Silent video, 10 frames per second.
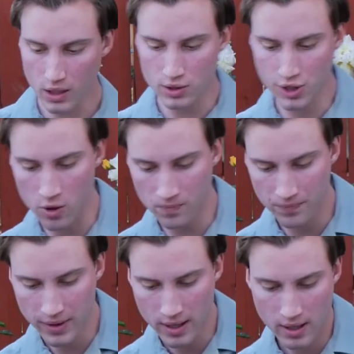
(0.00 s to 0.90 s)
So,
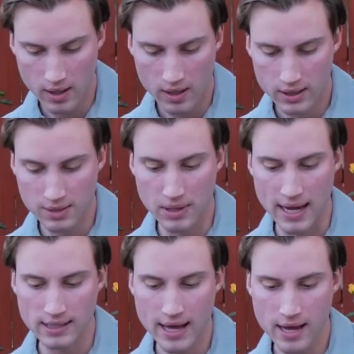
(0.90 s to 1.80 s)
to
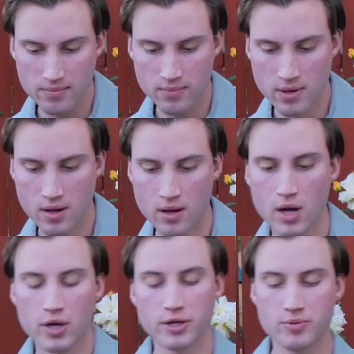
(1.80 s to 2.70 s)
plant them,
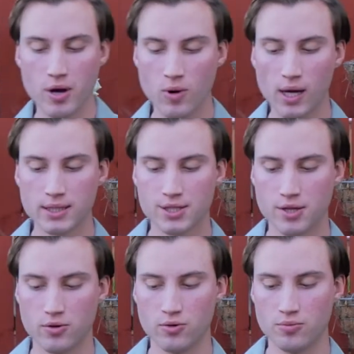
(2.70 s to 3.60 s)
you don't want
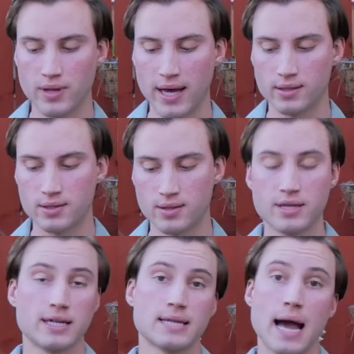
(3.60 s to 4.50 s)
to plant the
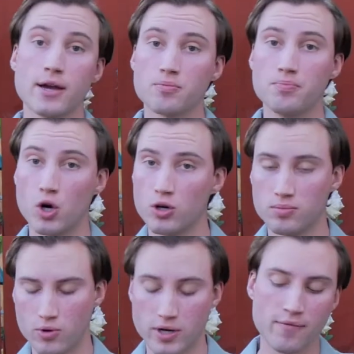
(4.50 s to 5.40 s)
entire bulb,
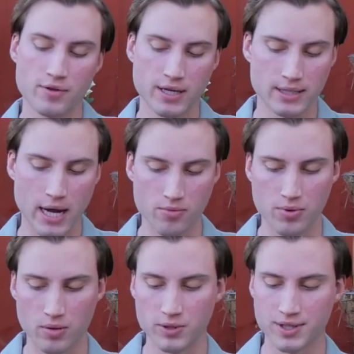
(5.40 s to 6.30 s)
or cover the entire
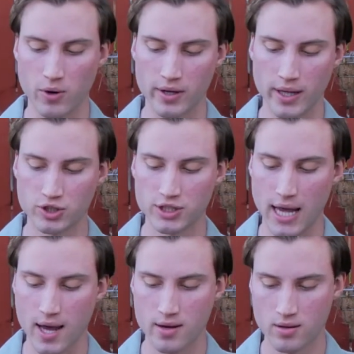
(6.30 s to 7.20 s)
bulb with soil, I should
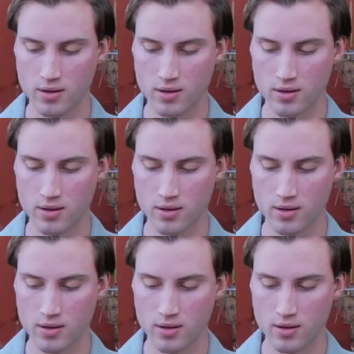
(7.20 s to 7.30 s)
say.